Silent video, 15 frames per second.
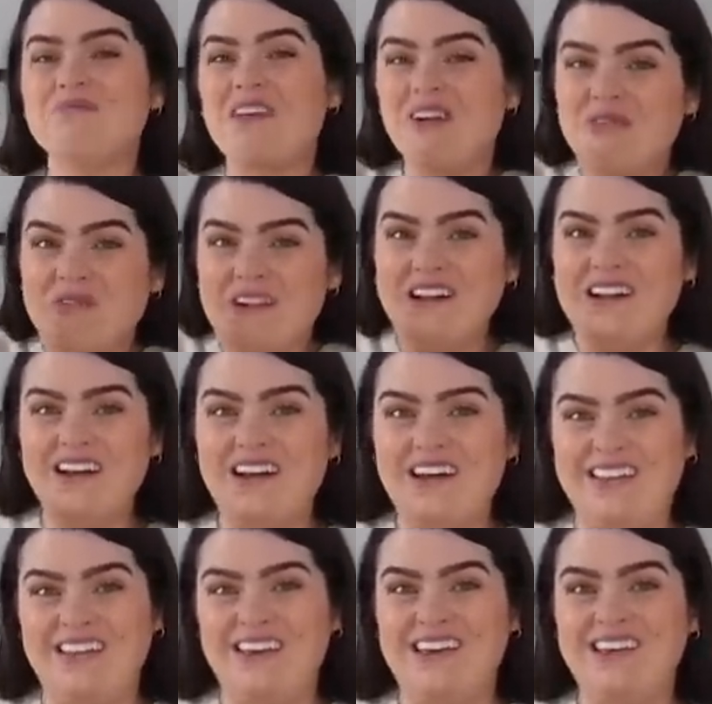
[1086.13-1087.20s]
I really
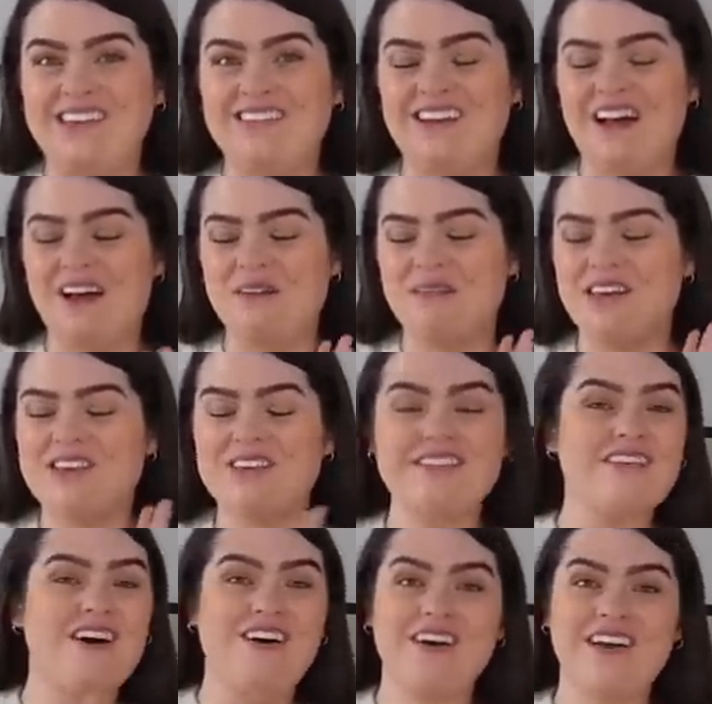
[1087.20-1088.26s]
like these. They're
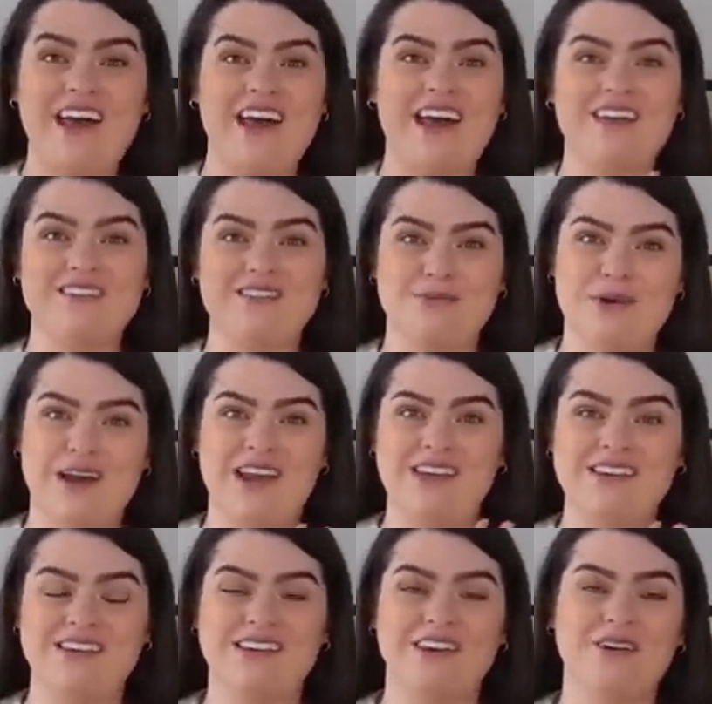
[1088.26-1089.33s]
just Arquette
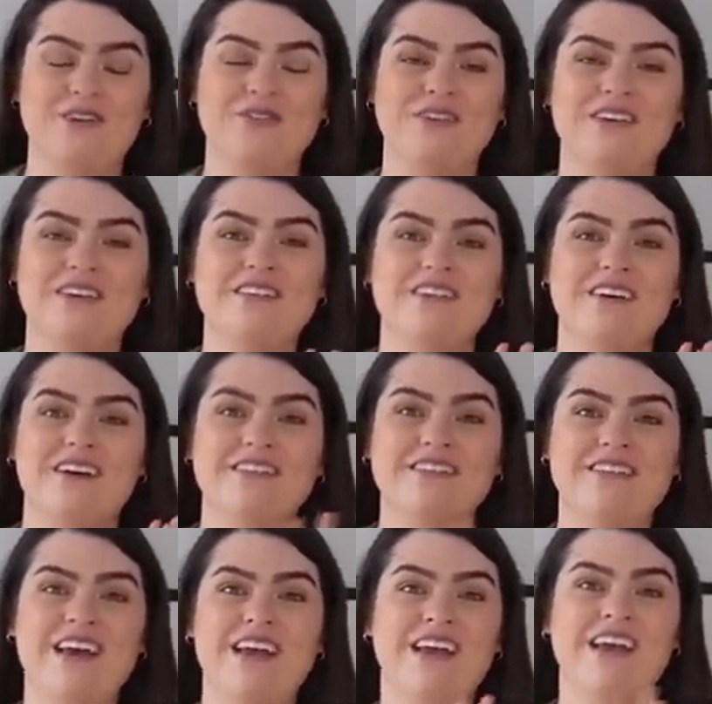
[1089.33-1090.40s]
suede loafers. I'd
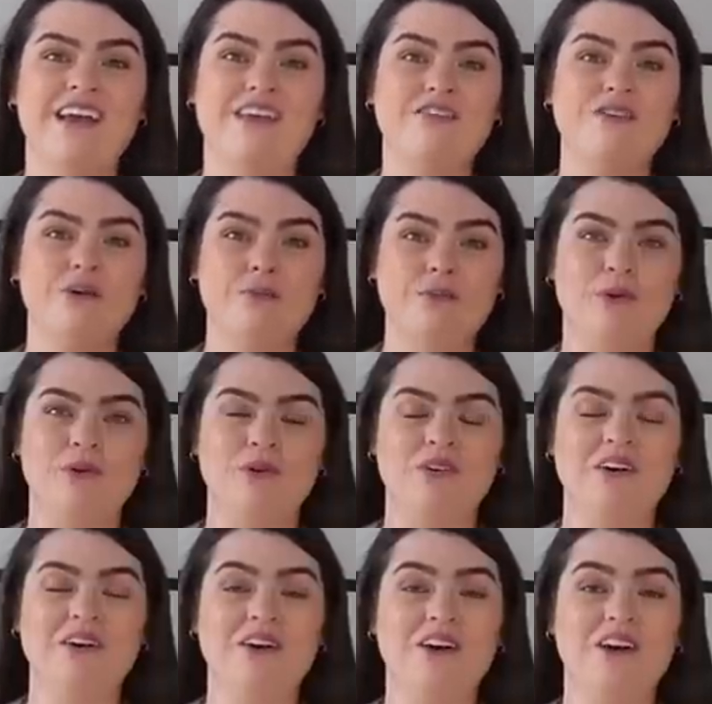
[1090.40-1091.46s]
say if you're
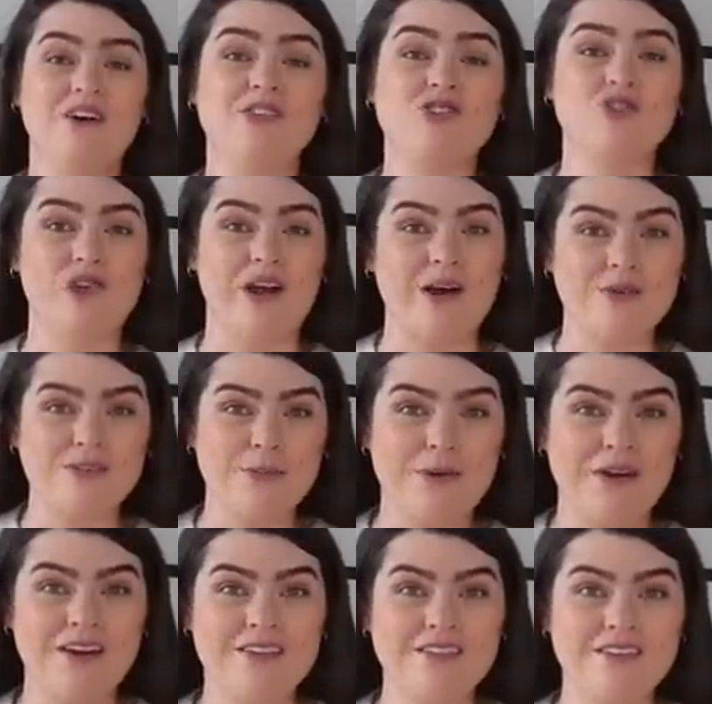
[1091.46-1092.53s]
more of a trouser
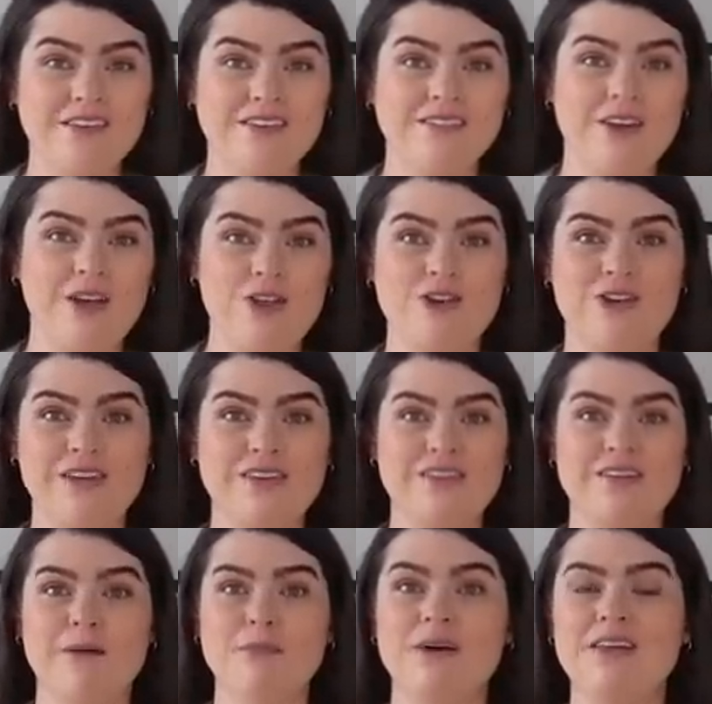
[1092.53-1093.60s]
person during the
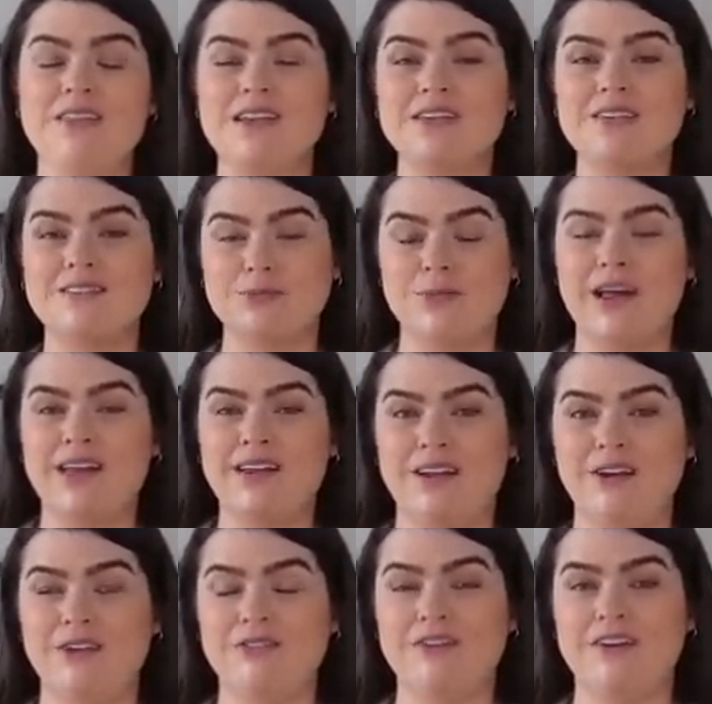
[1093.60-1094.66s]
summer, then a suede
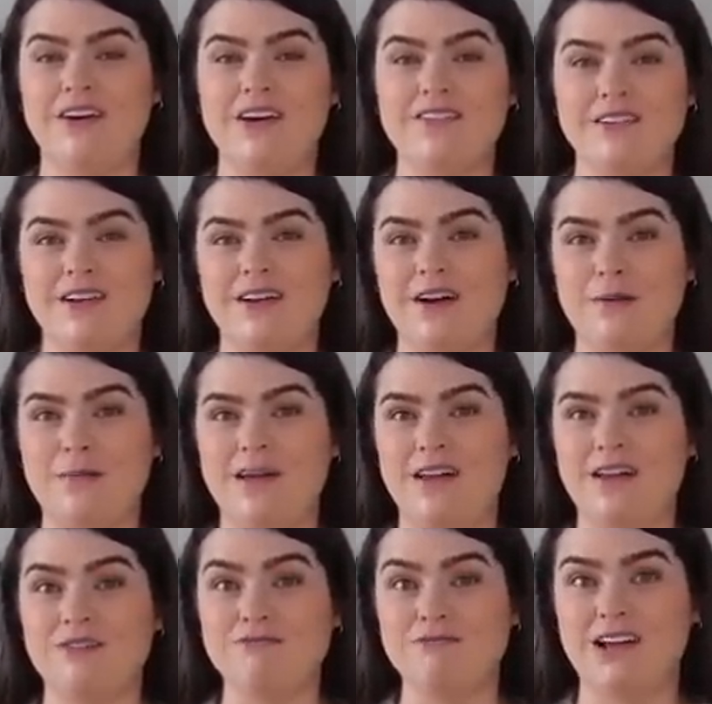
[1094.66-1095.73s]
loafer is gonna come
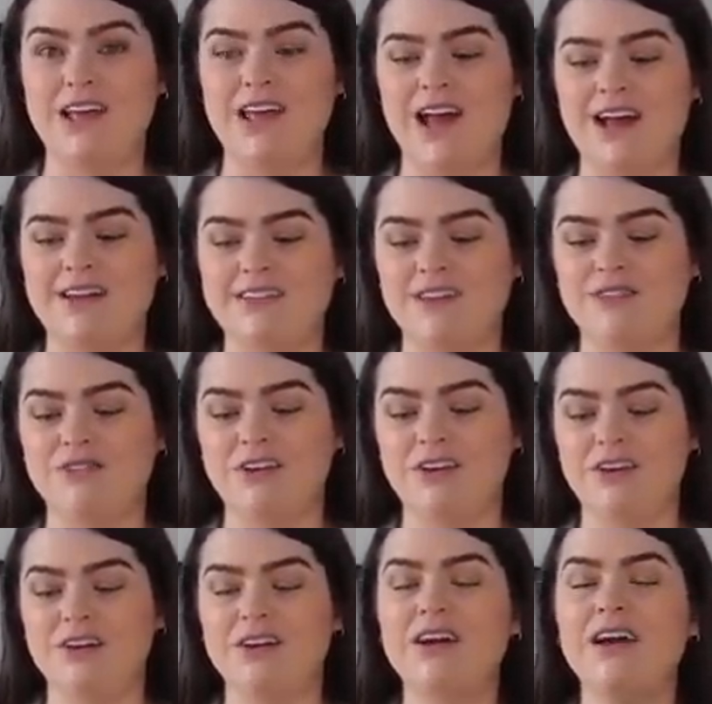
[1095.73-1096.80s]
in really handy for
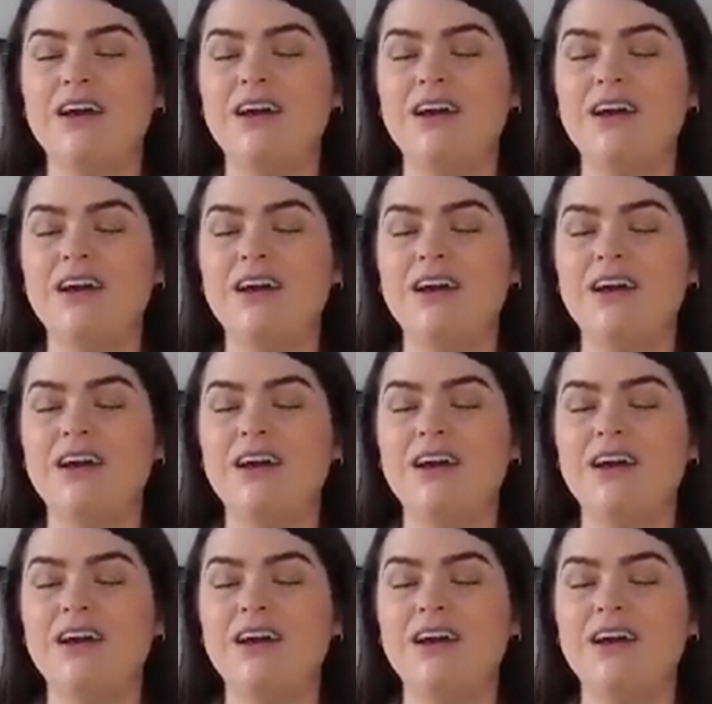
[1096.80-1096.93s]
you.